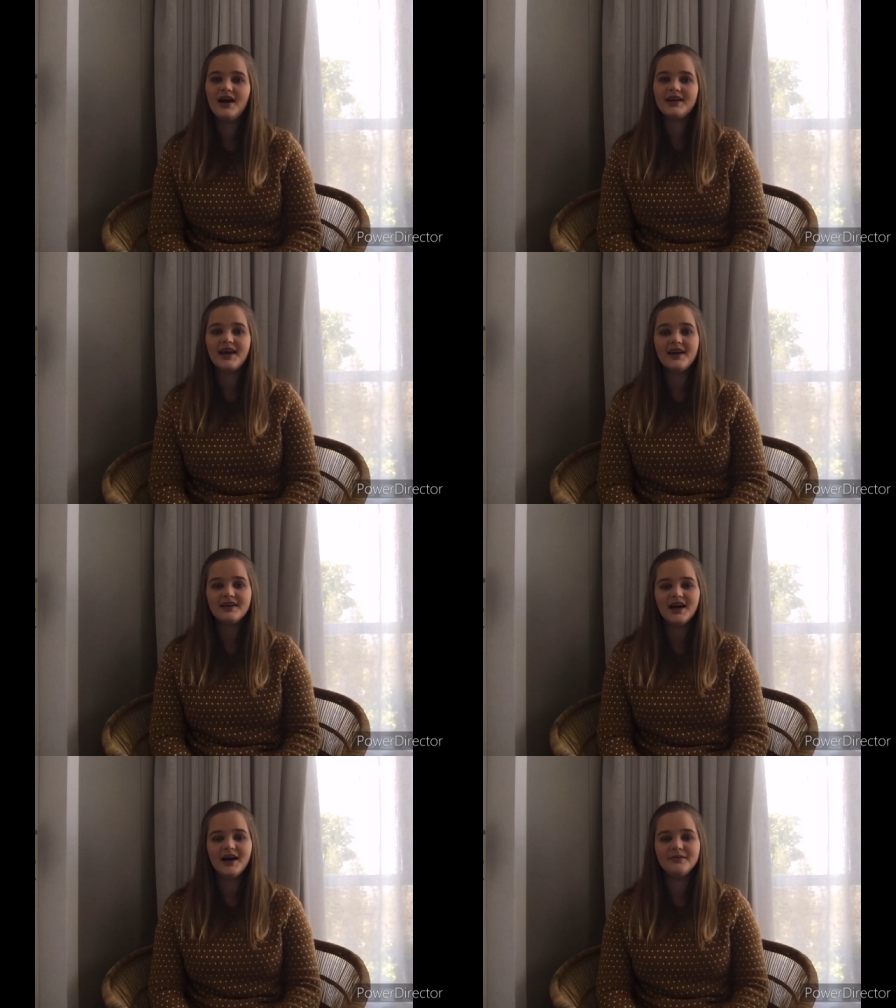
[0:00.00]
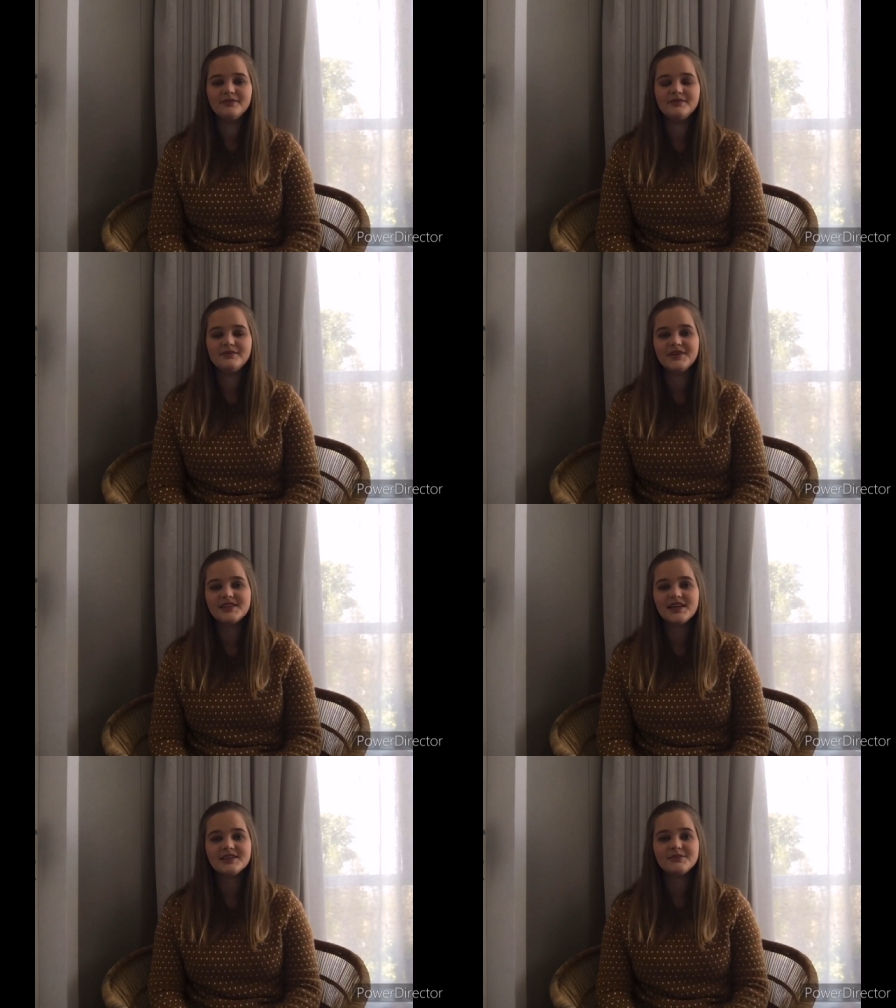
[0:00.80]
VITS
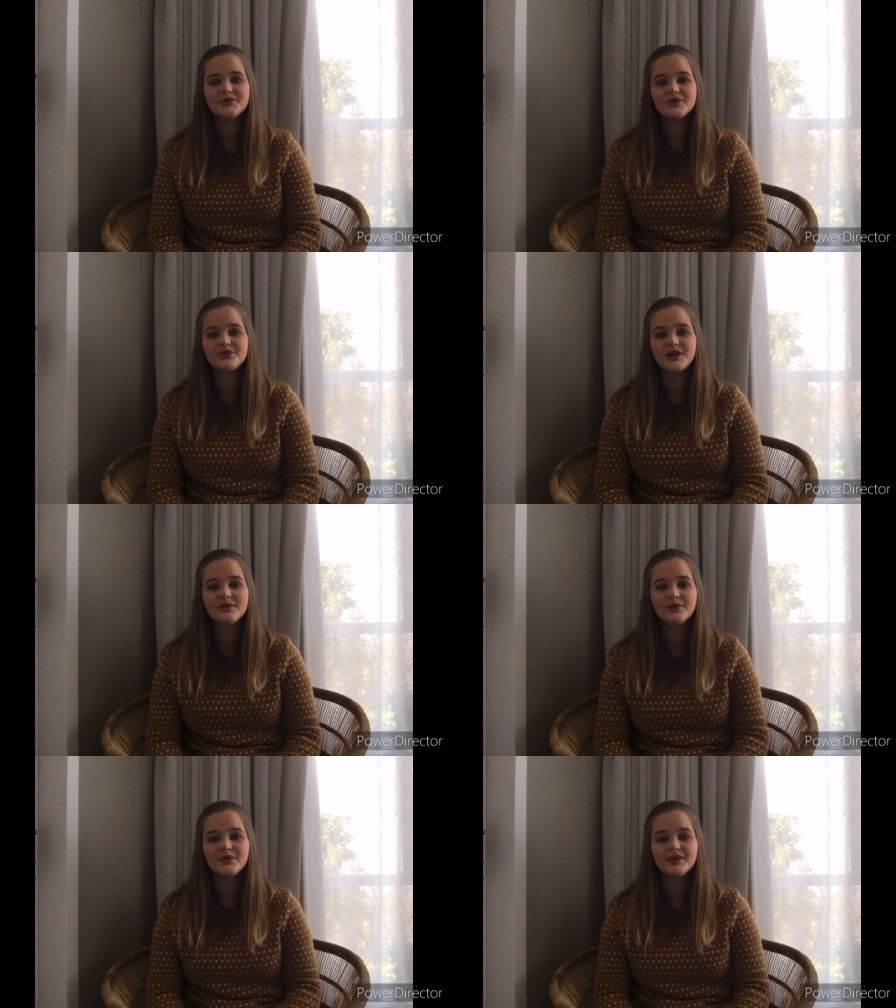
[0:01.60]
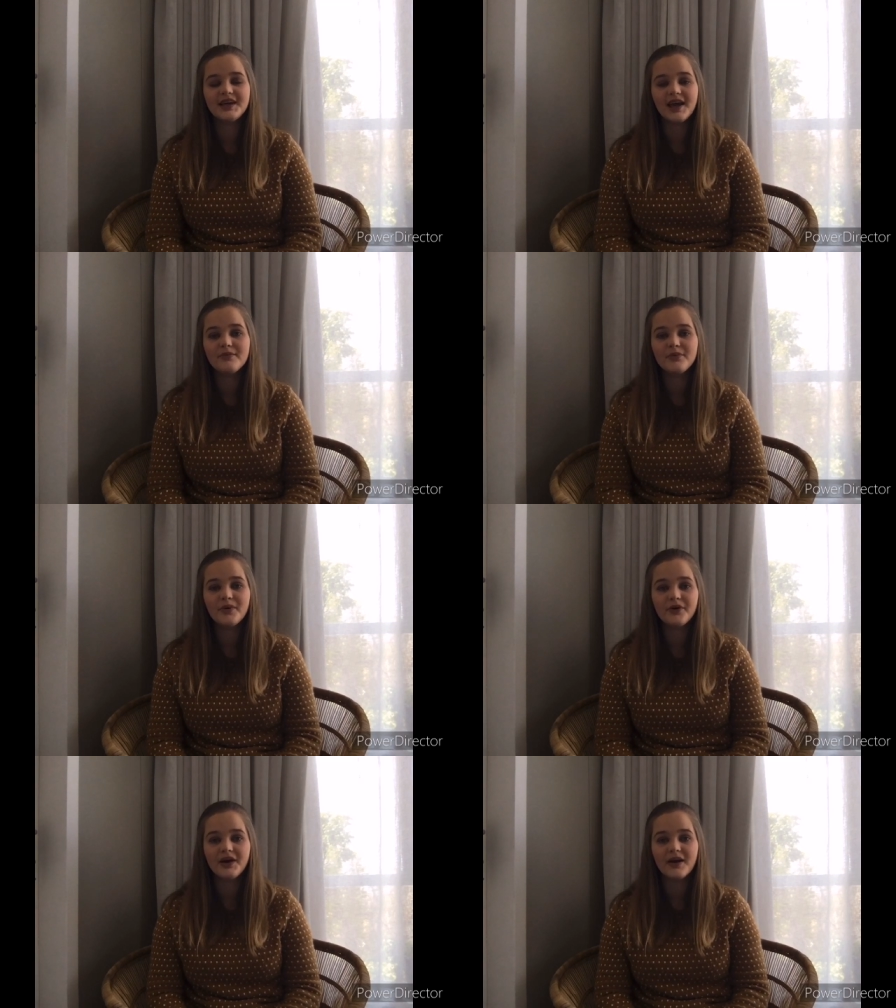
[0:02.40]
has the most incredible game
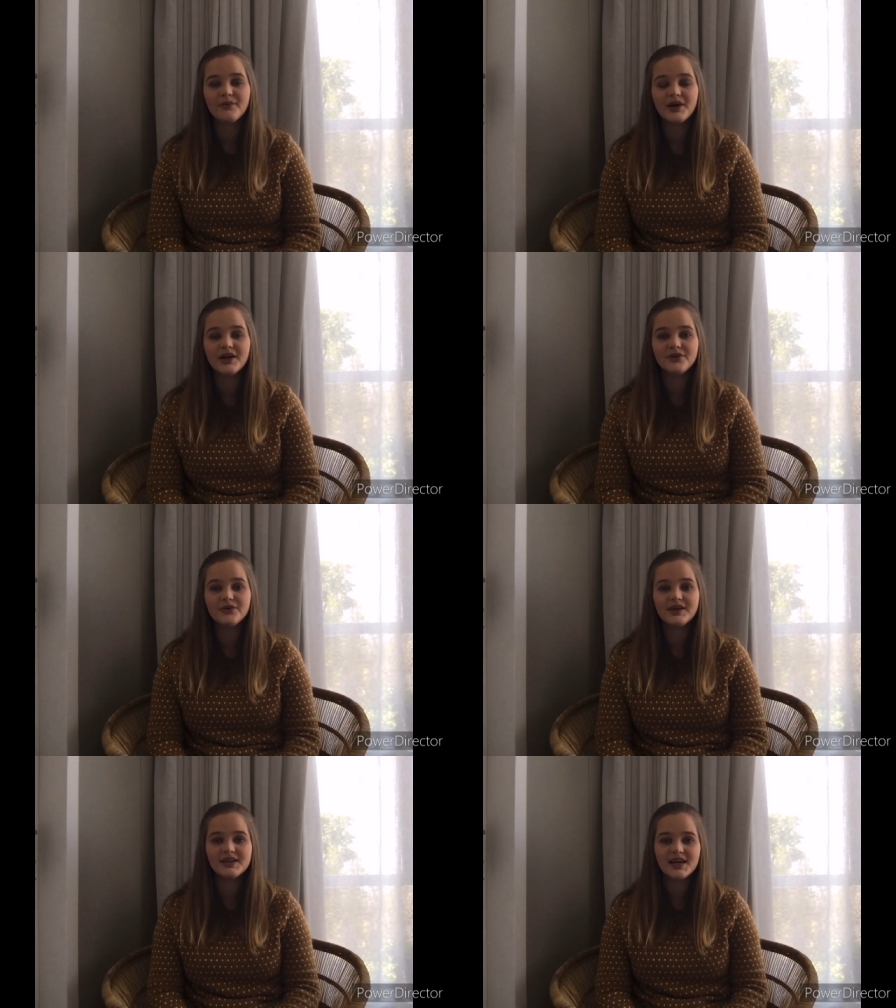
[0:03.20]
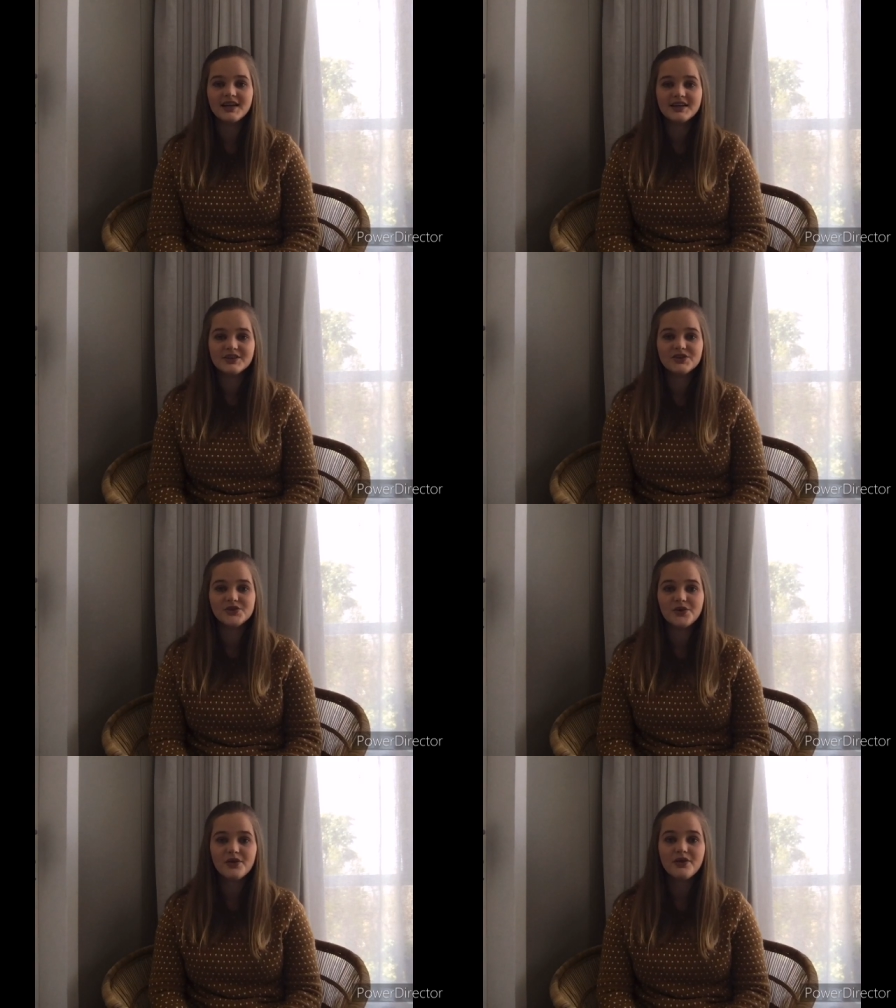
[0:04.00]
program where you can get
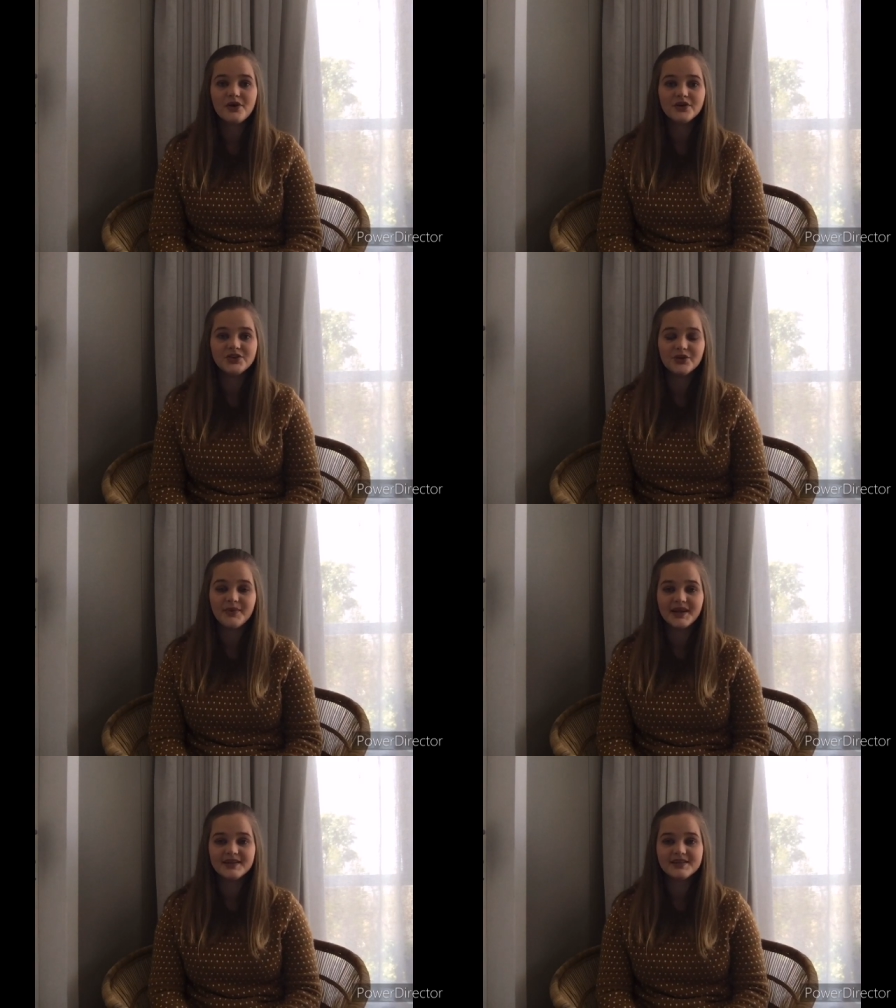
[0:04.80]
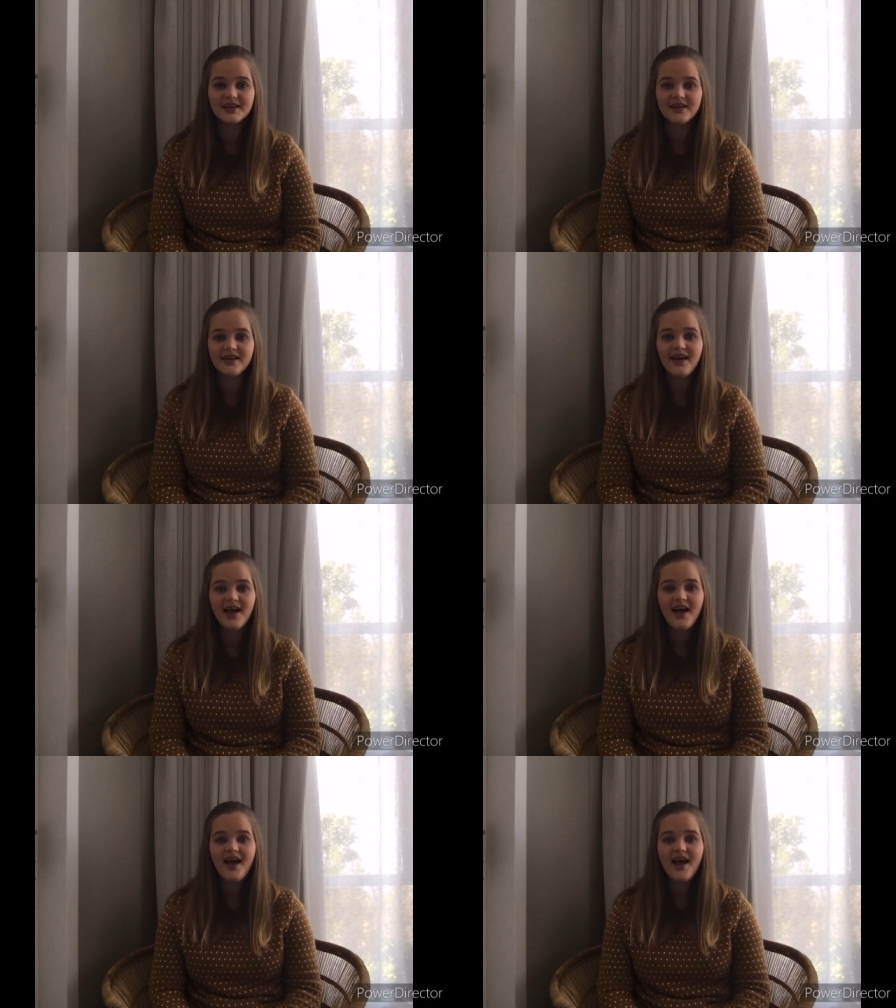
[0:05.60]
into third year medicine,
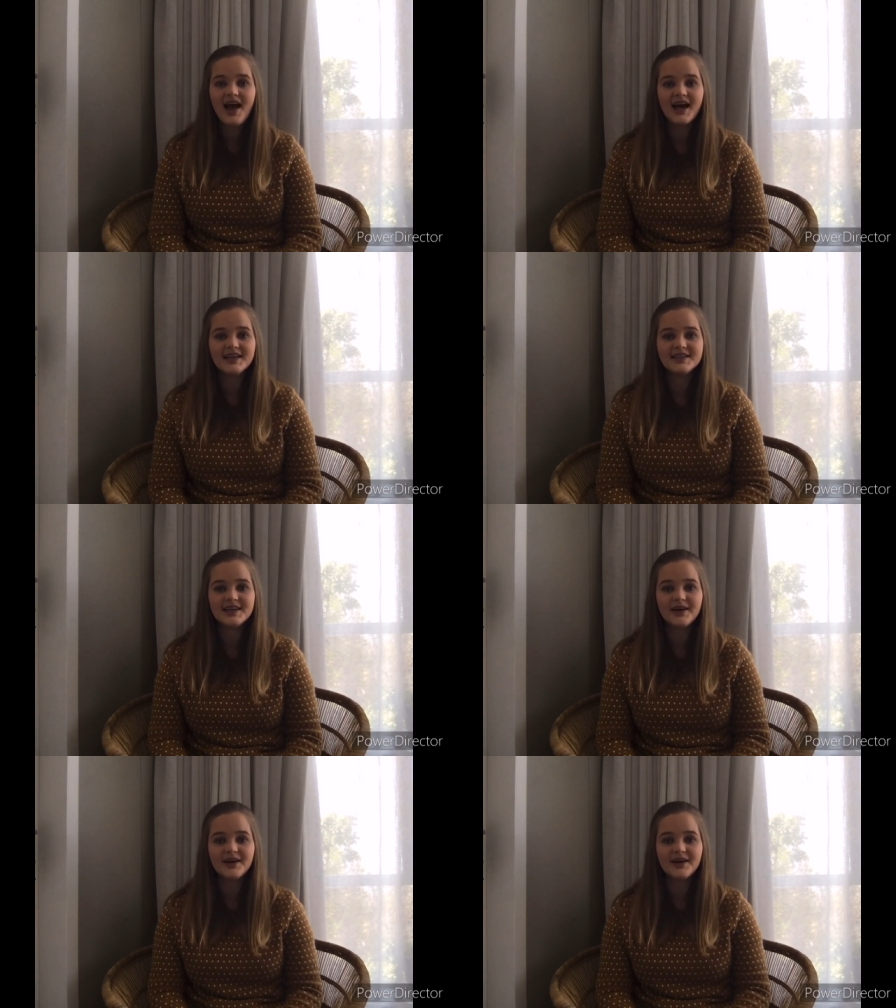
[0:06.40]
and